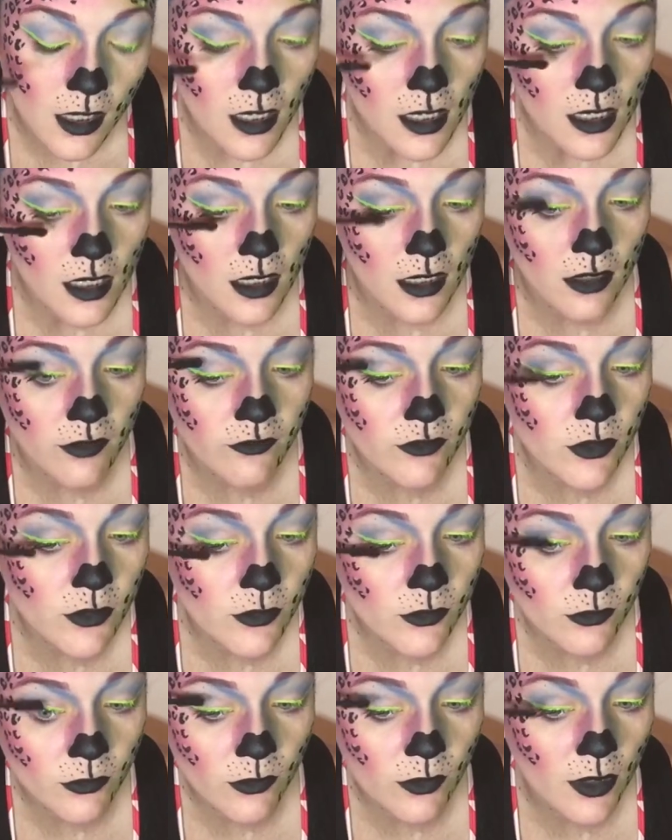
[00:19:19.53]
And if you
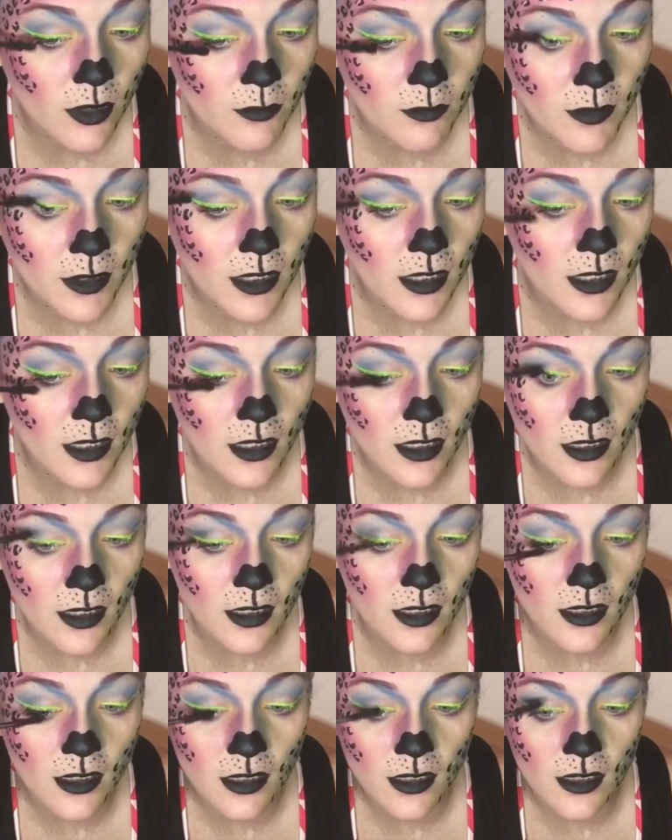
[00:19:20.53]
grew up in
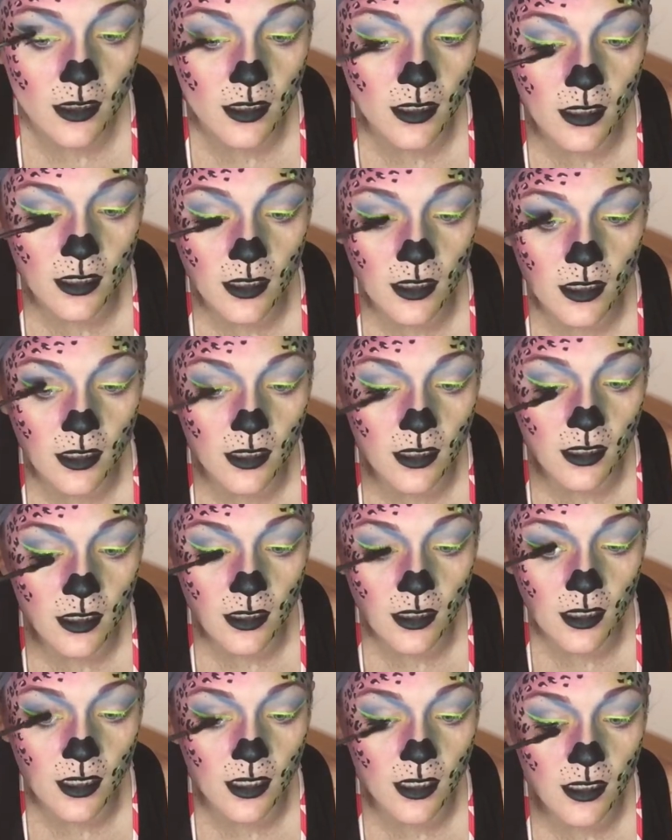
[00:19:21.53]
the
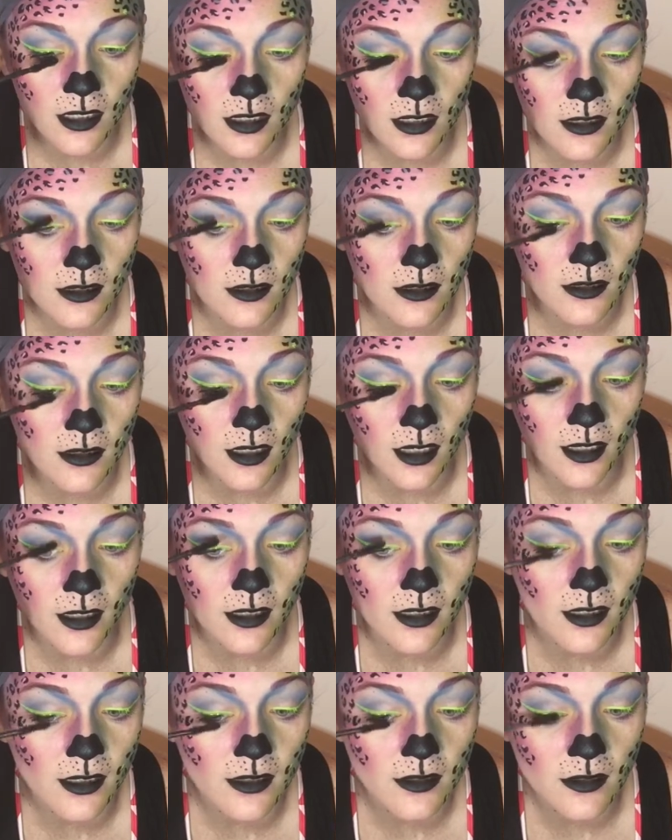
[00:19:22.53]
80s and
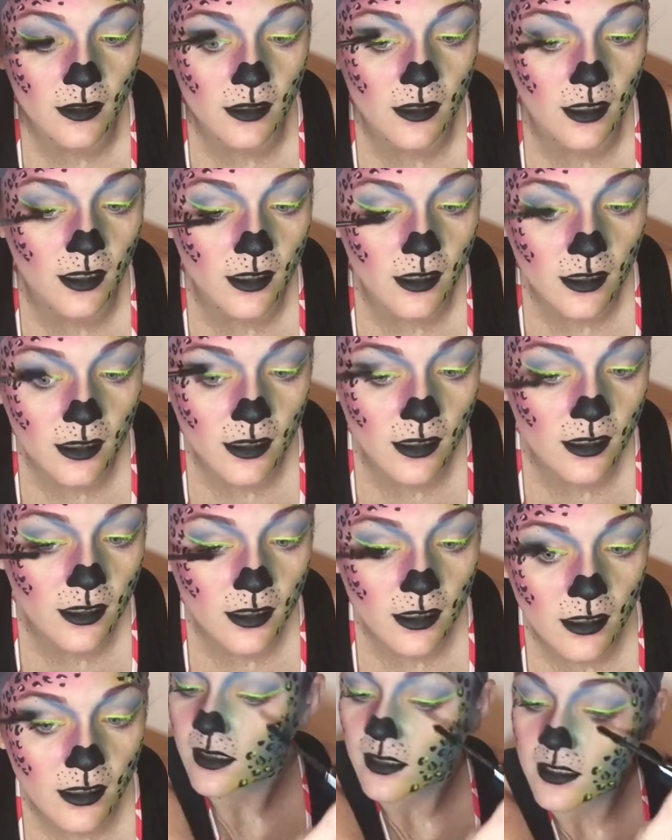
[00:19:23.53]
90s like I did,
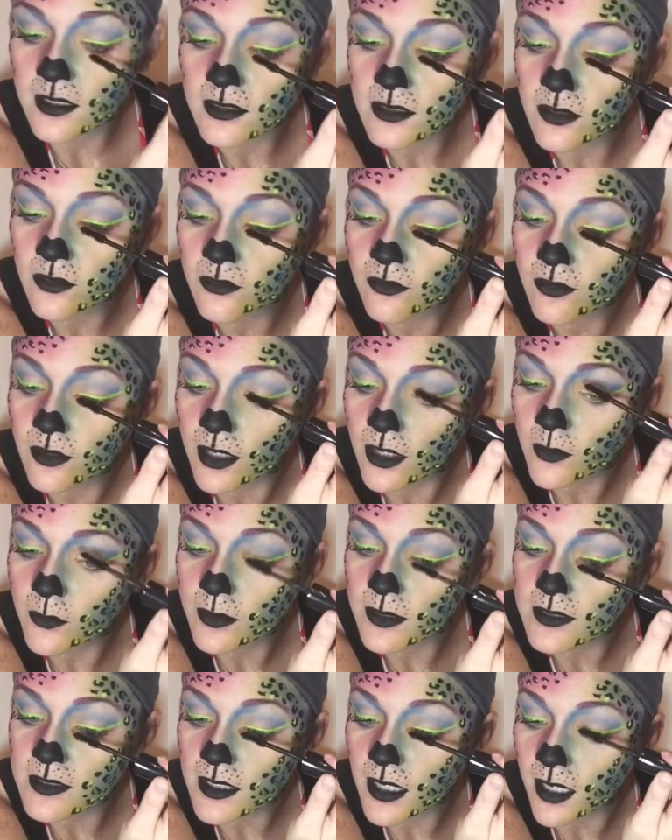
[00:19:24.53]
Lisa Frank
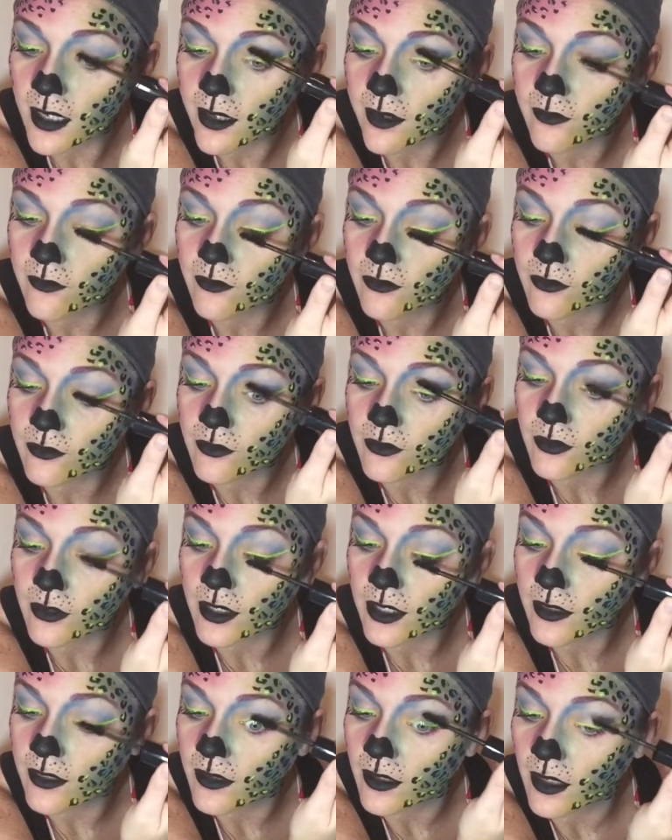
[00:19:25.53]
was
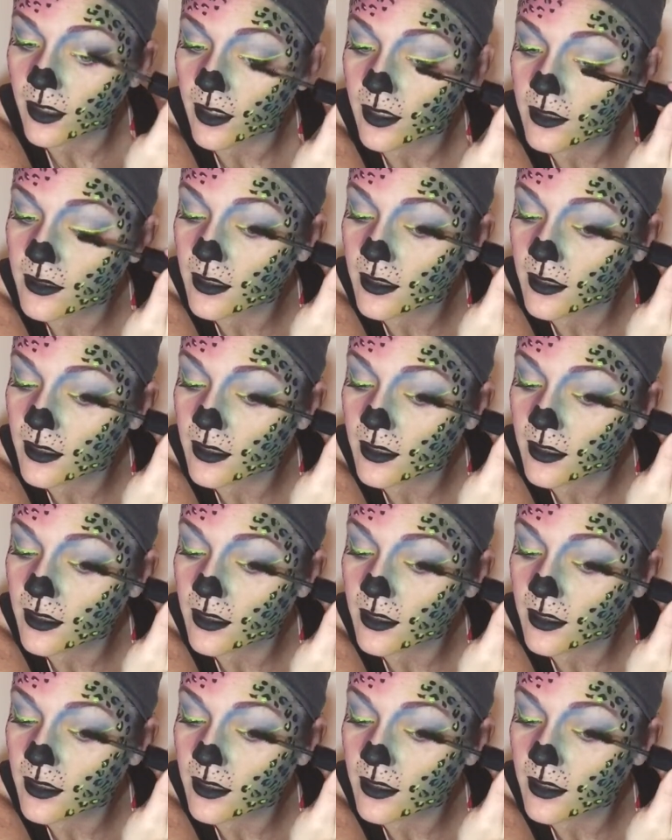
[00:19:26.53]
everything.